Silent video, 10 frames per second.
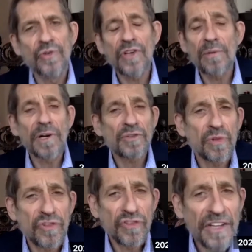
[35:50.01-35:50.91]
and a much more
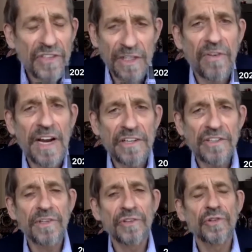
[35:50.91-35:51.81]
sensitive range
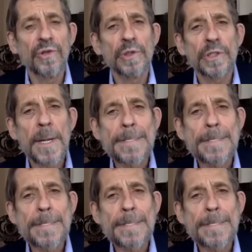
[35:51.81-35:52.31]
of issues.